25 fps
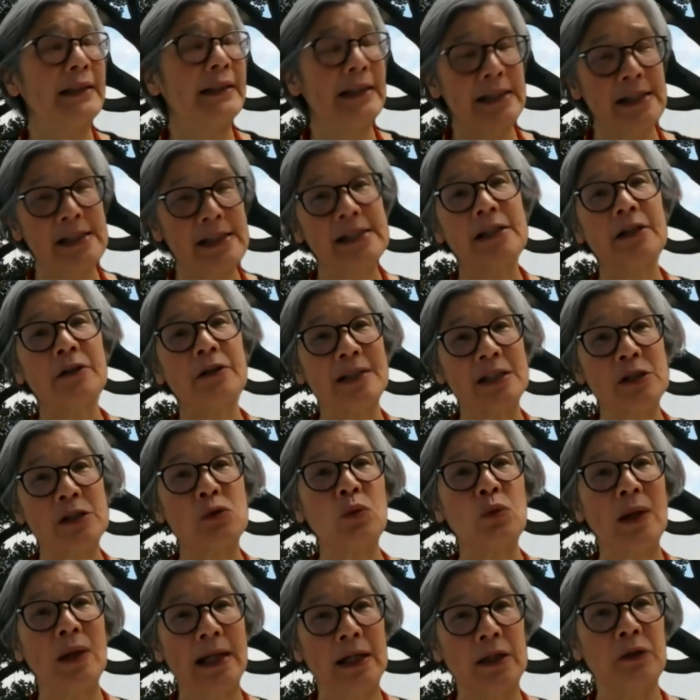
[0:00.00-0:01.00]
this year as
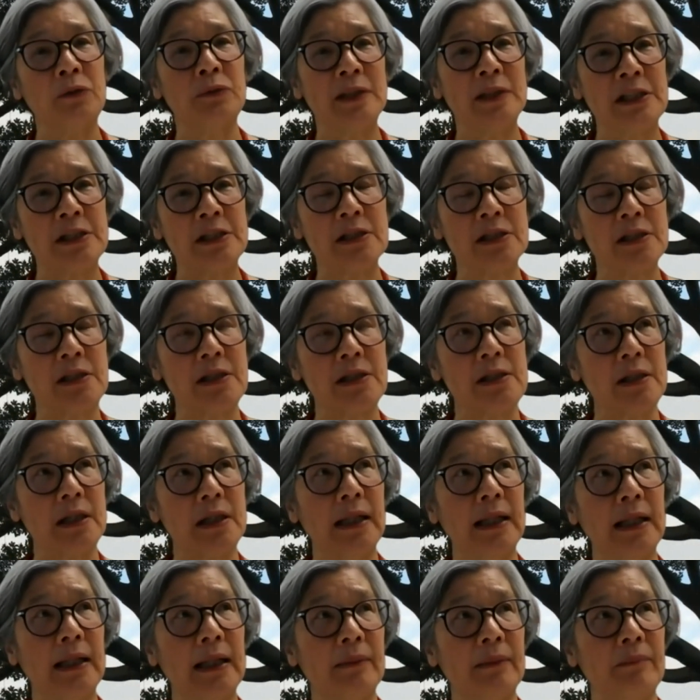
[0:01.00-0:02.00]
well, which,
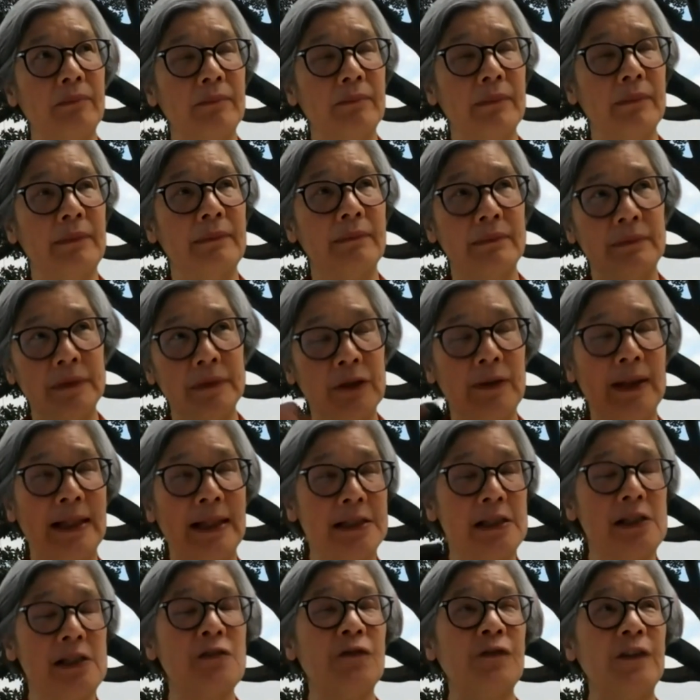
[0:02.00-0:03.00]
I
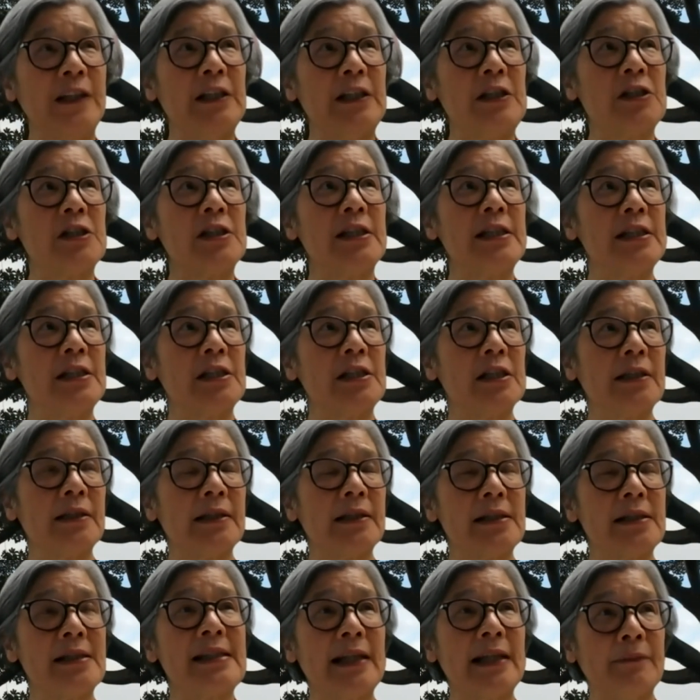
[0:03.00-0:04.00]
just finished teaching
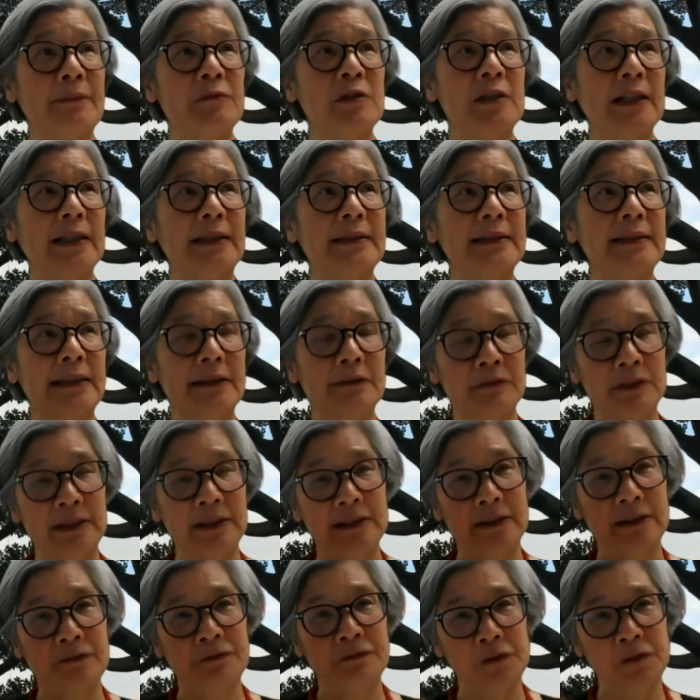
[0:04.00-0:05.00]
this subject, and it
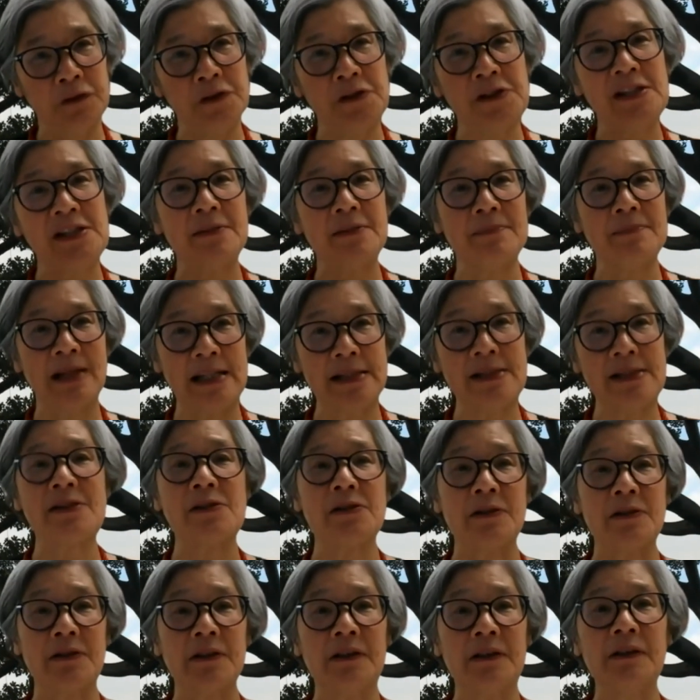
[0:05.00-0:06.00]
was the first
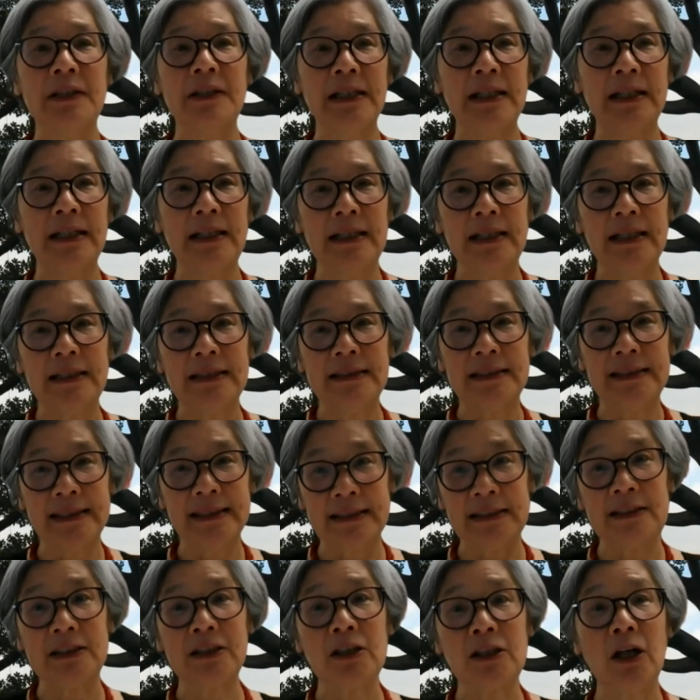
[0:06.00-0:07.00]
semester
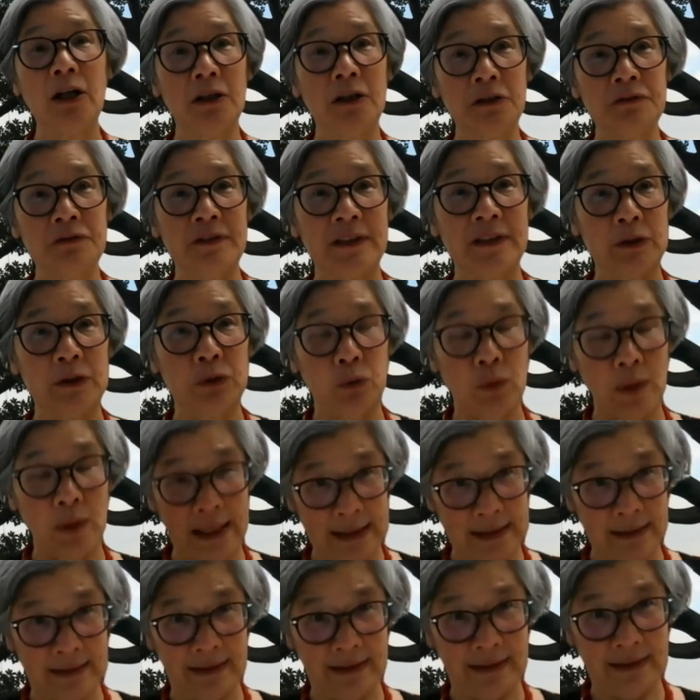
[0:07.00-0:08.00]
since COVID
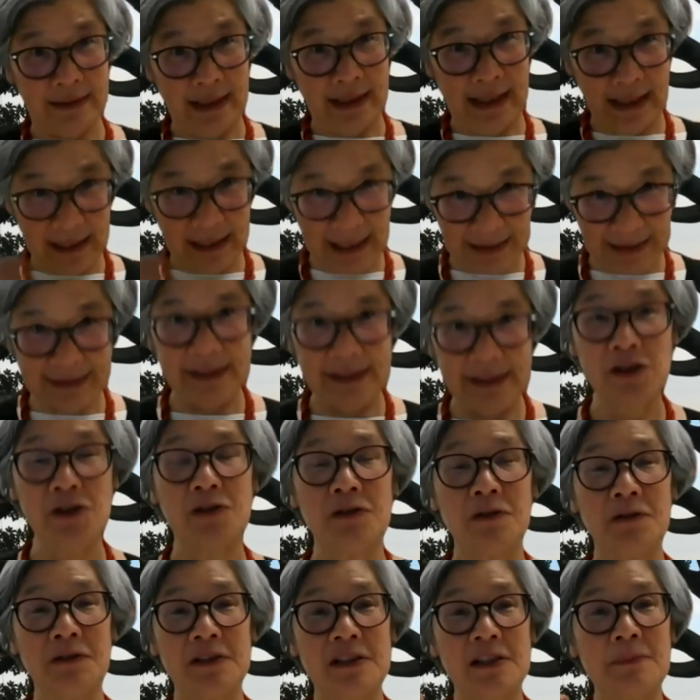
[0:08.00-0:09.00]
when I had the
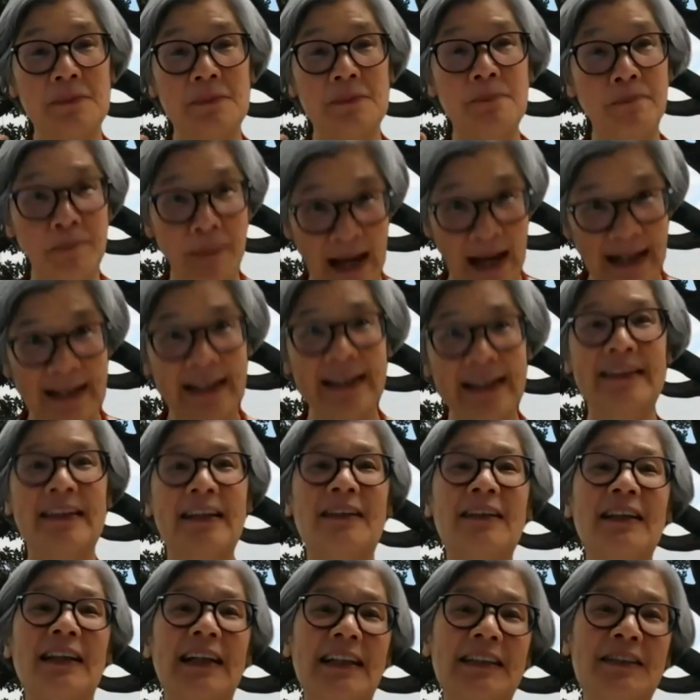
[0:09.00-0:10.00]
students back in
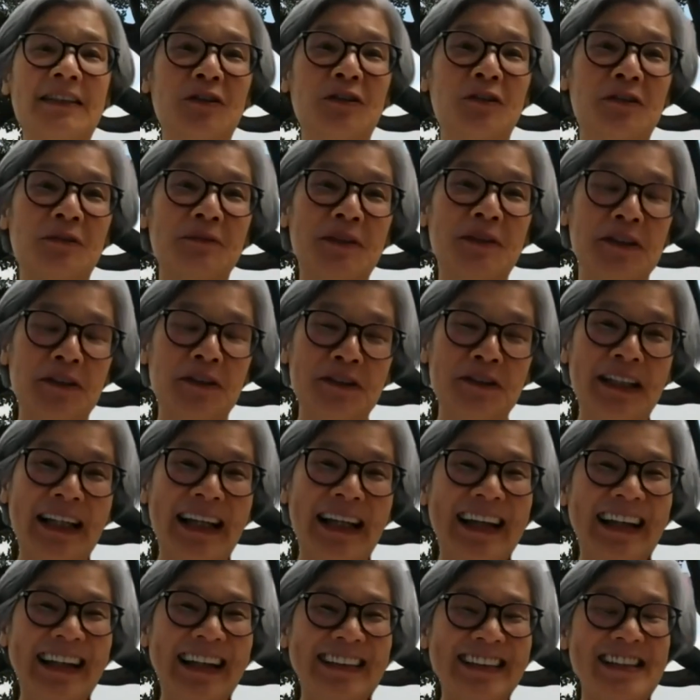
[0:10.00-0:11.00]
the classroom. So
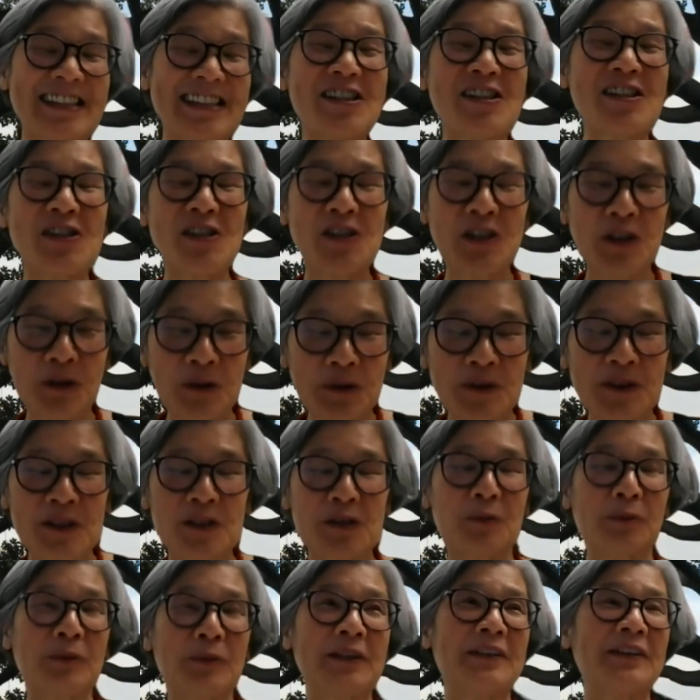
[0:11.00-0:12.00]
the
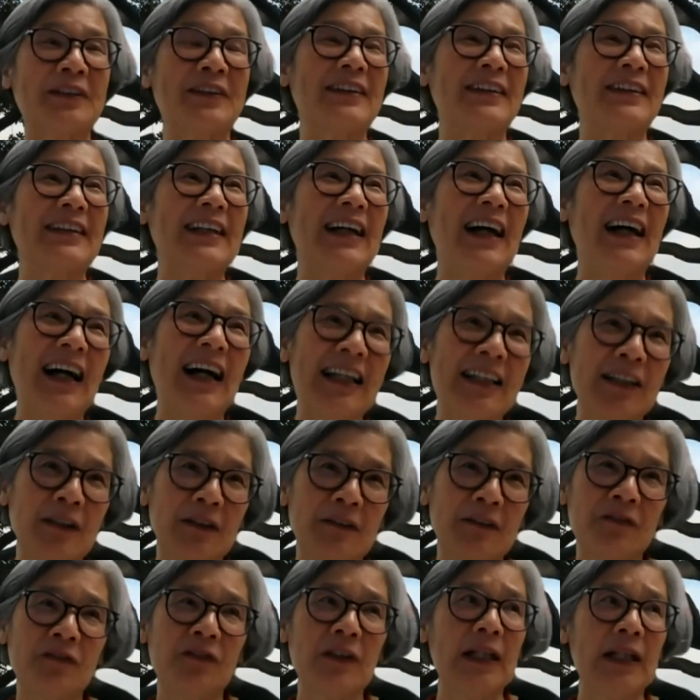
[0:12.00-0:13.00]
students were kind
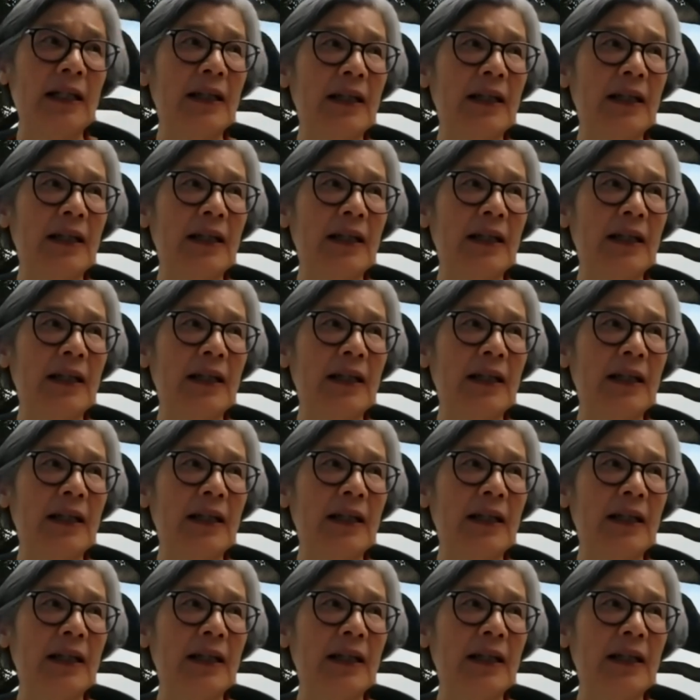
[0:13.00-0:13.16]
of,